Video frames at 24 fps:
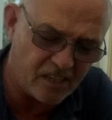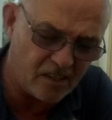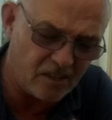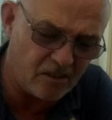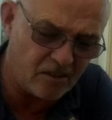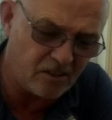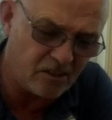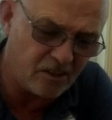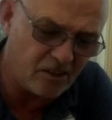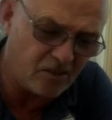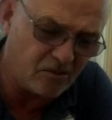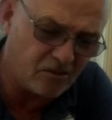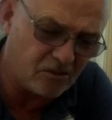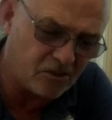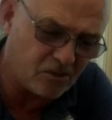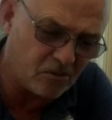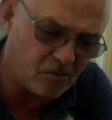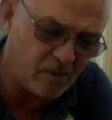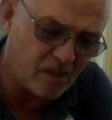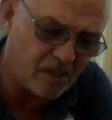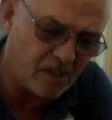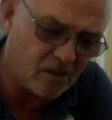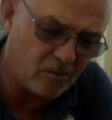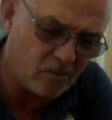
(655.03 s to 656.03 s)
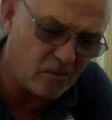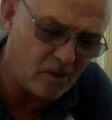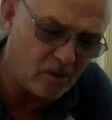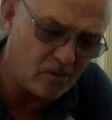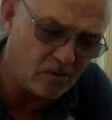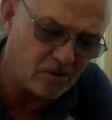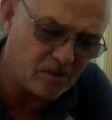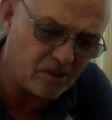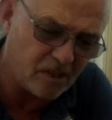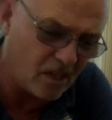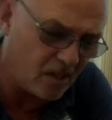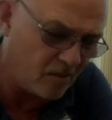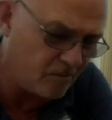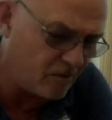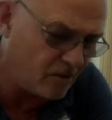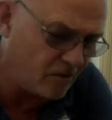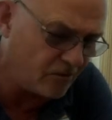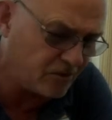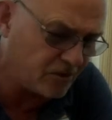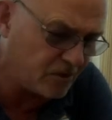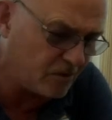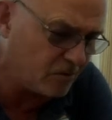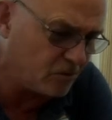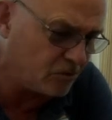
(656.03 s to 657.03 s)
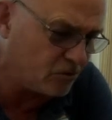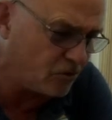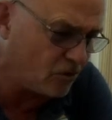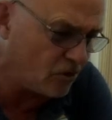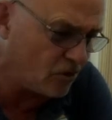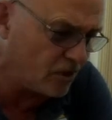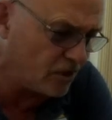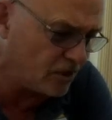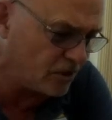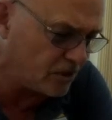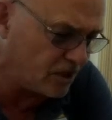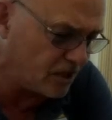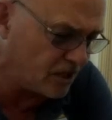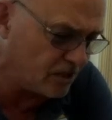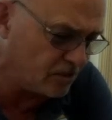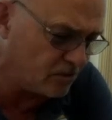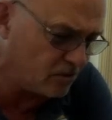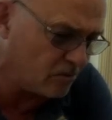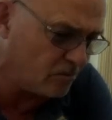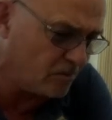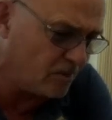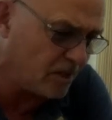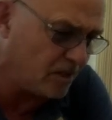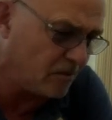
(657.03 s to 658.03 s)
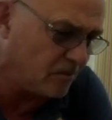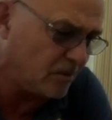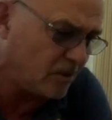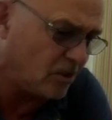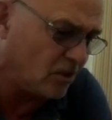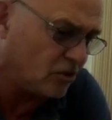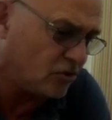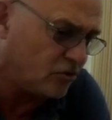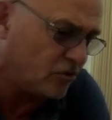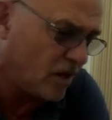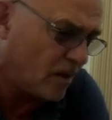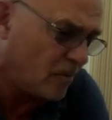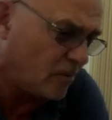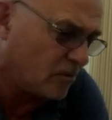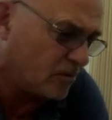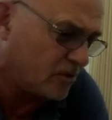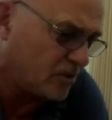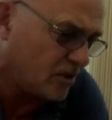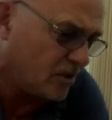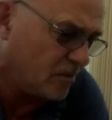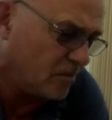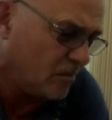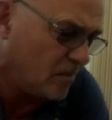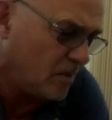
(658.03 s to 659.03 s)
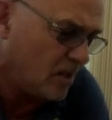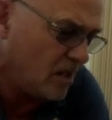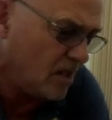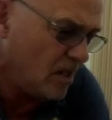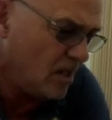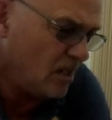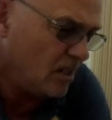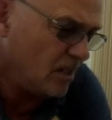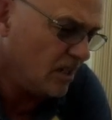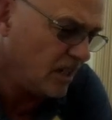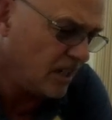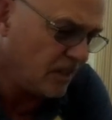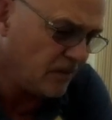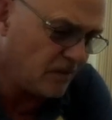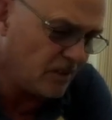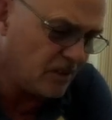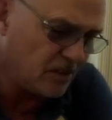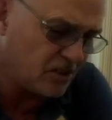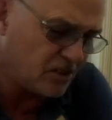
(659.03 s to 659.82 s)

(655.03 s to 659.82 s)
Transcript: used to where the wheels go, we obviously would try the diesel a minute. We've got a troublesome Evening